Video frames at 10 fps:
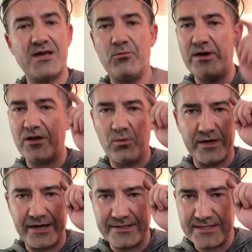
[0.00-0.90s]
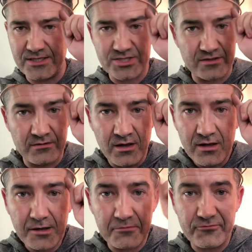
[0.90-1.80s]
and we don't want our intention
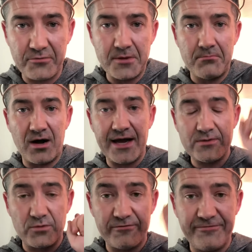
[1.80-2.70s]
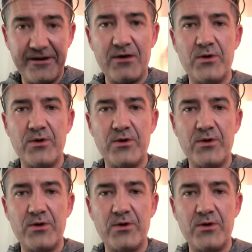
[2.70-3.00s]
coming from the mind with fear.